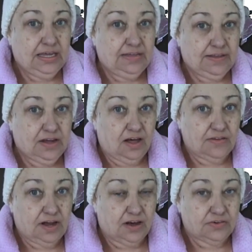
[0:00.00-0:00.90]
and then
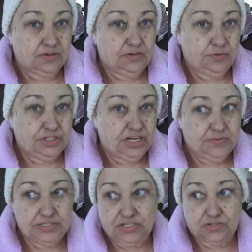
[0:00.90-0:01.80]
called the doctor, which
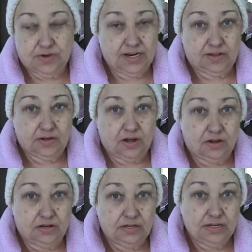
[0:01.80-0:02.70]
he was just right down the
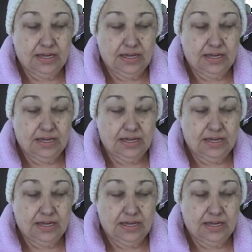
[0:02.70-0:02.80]
hall.